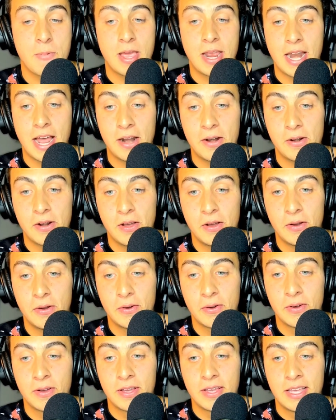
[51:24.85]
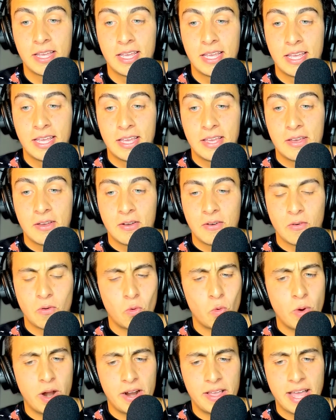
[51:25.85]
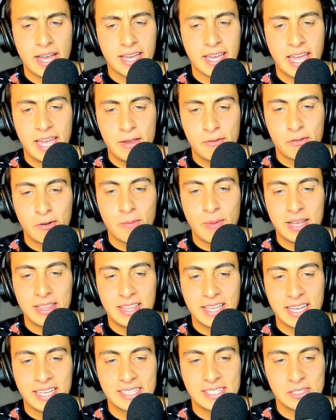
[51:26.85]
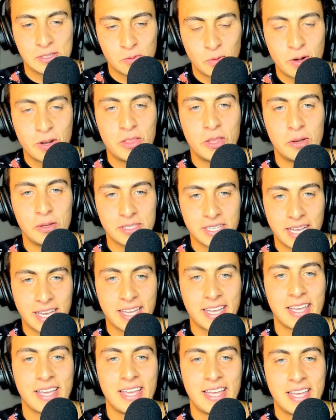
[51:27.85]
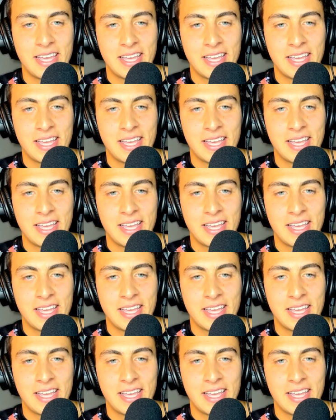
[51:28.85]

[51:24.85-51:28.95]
and I don't know where that came from. I think it's just one of those like